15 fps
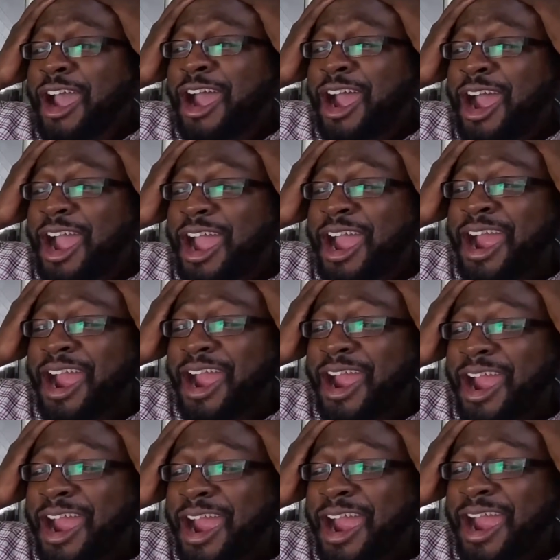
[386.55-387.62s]
no.
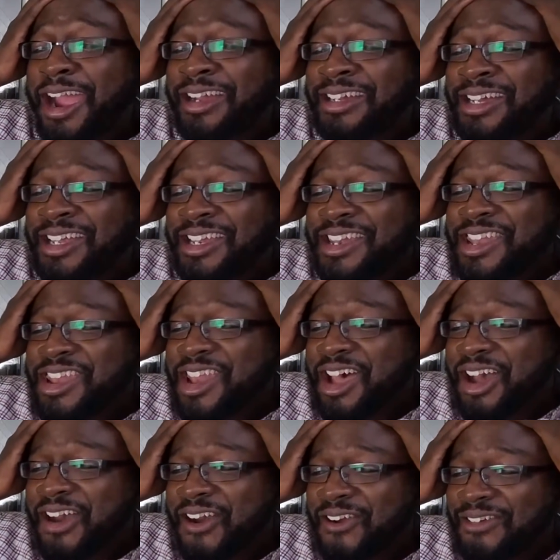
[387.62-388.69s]
Oh,
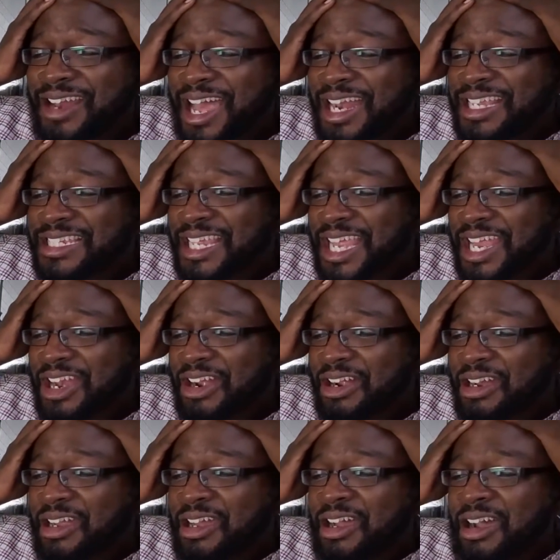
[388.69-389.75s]
no, not his hair.
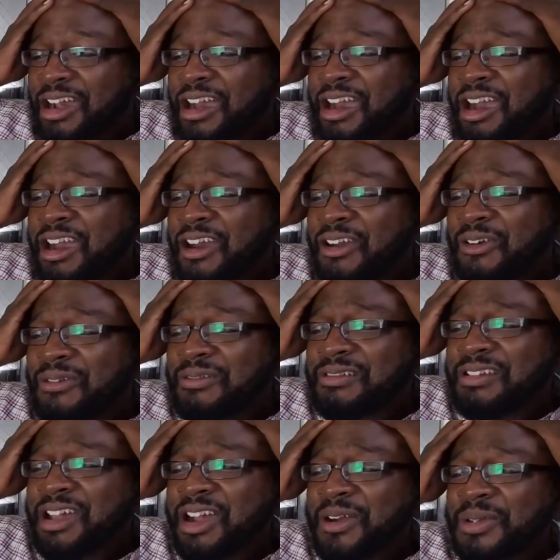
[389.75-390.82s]
Oh,
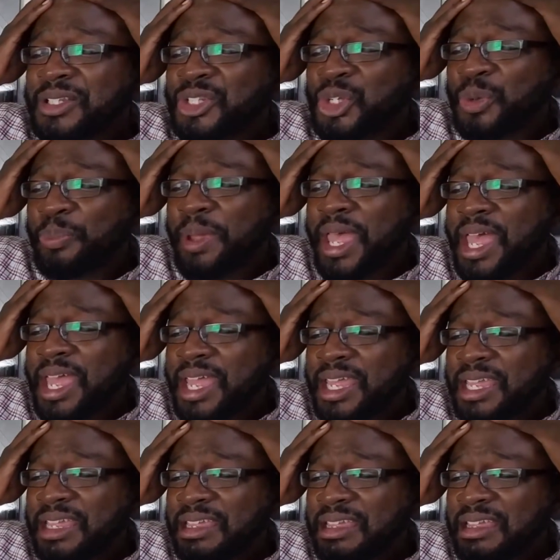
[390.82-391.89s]
no, it's toupee.
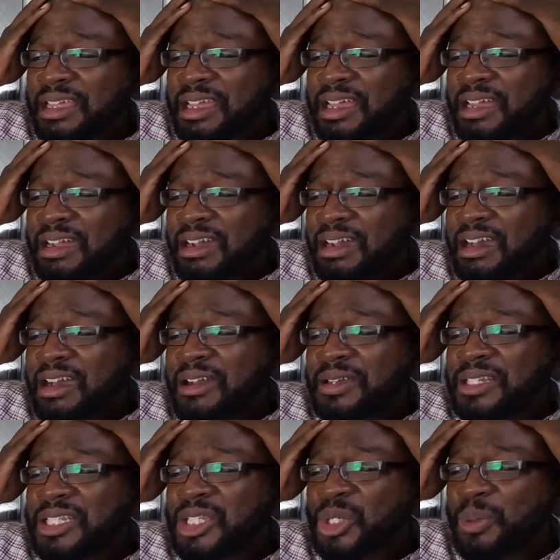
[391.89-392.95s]
Oh,
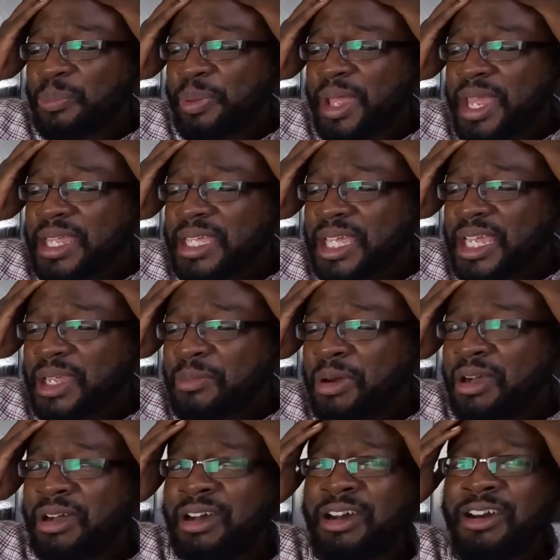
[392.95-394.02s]
it's toupee.
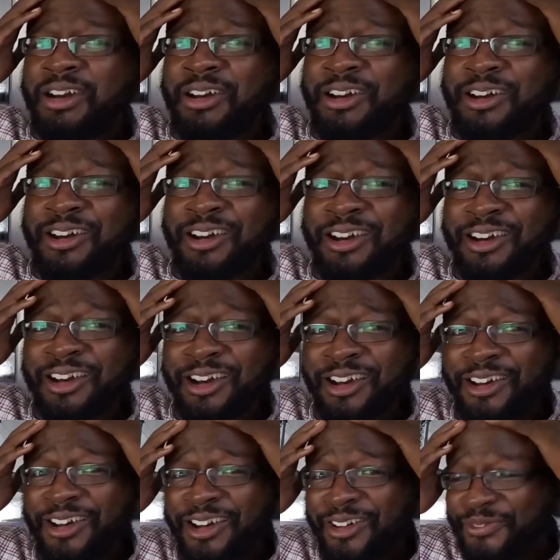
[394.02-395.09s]

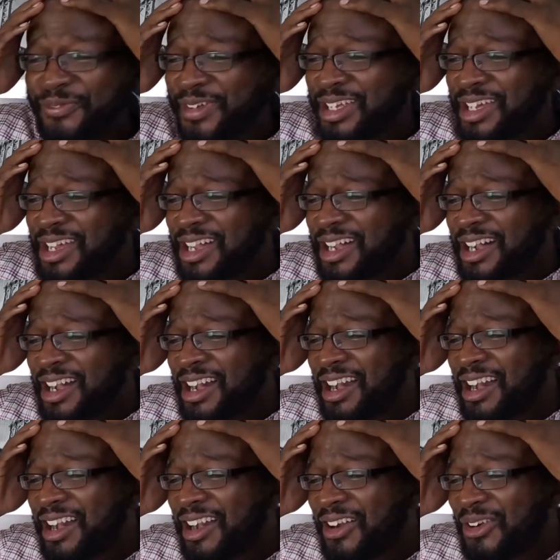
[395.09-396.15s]
Oh,
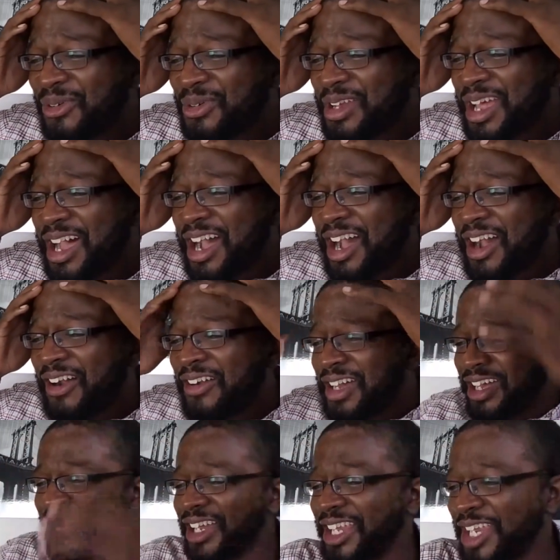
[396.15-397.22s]
no.
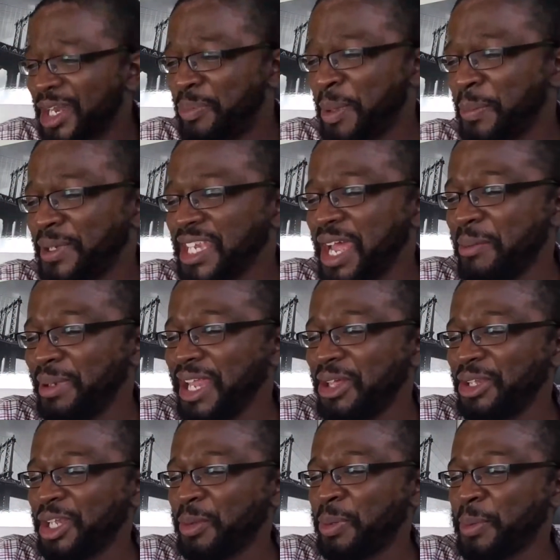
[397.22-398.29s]
Oh, look at the people there. Look at
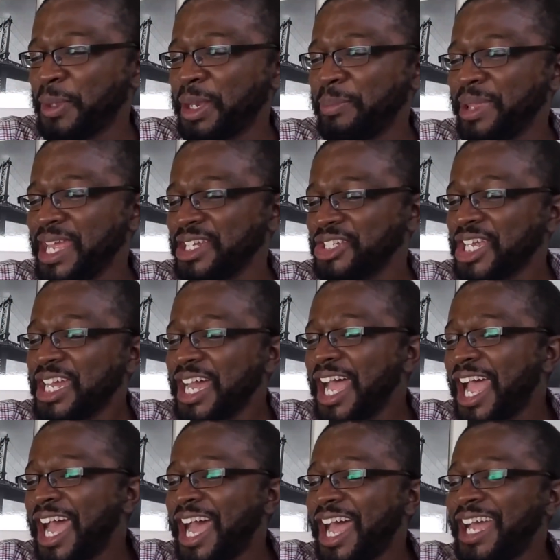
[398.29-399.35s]
the people on the bench.
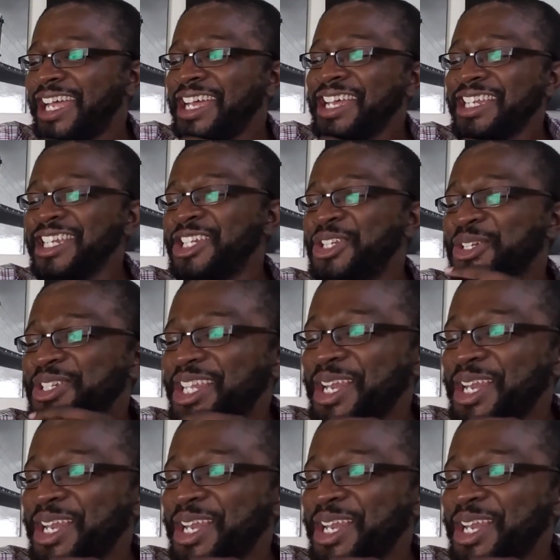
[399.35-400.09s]
The dudes